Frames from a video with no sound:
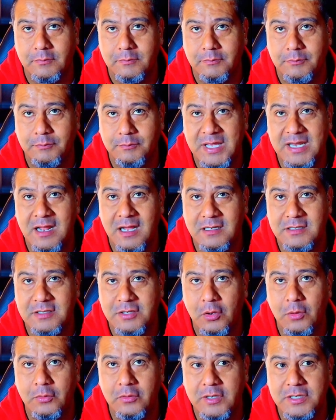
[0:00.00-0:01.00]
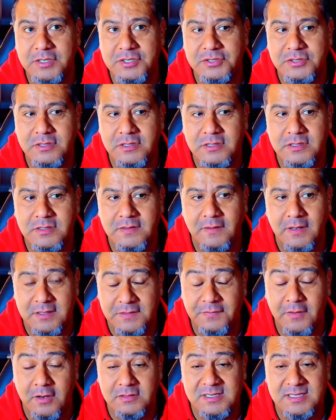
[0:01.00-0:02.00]
mid-October-ish
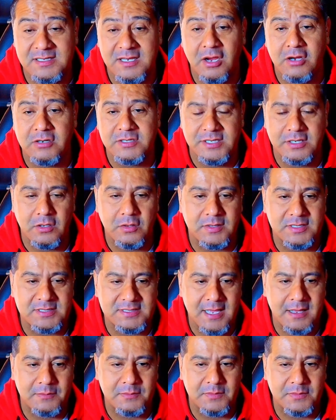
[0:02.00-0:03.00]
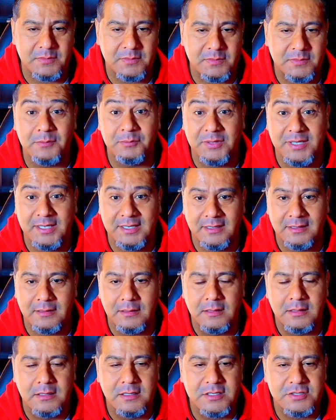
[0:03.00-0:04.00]
as far as a CRTO exam completed,
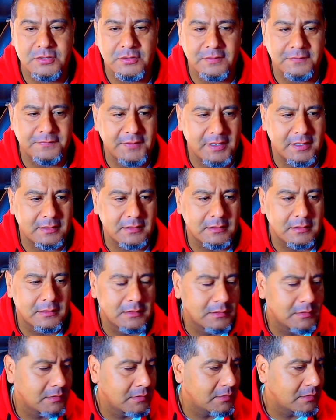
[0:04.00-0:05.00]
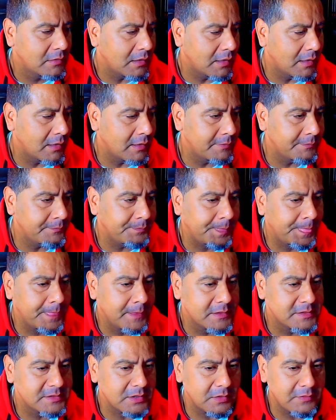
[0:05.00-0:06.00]
certified.
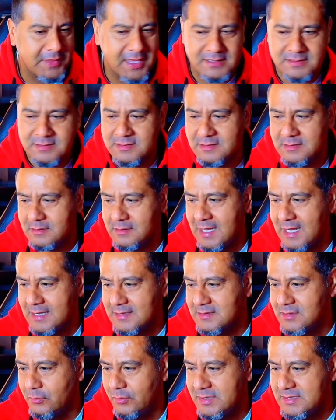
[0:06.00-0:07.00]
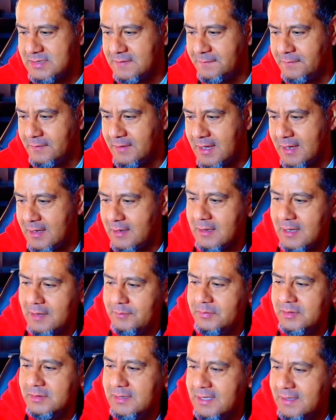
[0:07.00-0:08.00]
So that's the reason for that. I
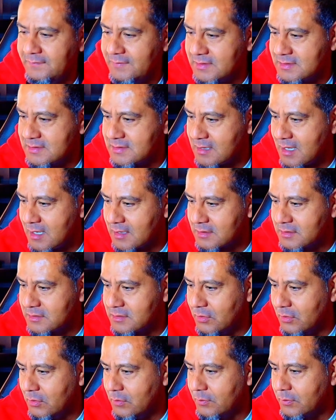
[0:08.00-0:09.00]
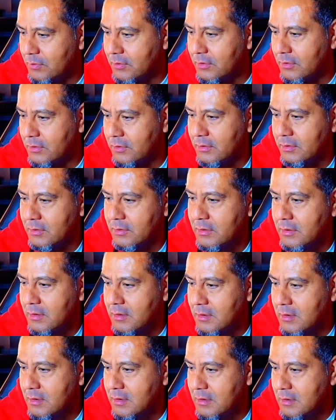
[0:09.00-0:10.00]
believe it's October
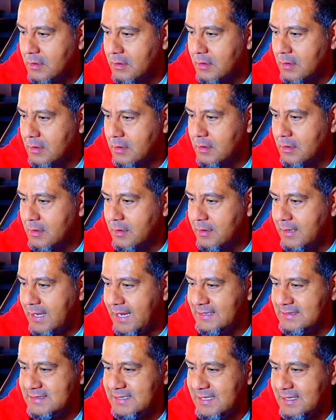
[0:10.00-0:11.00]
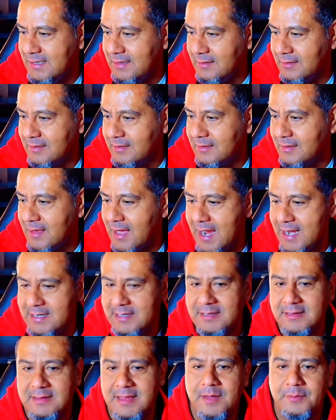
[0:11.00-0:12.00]
18th. I
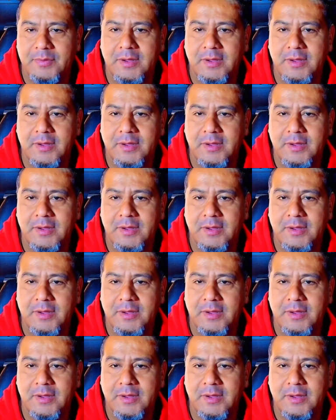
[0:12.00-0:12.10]
need that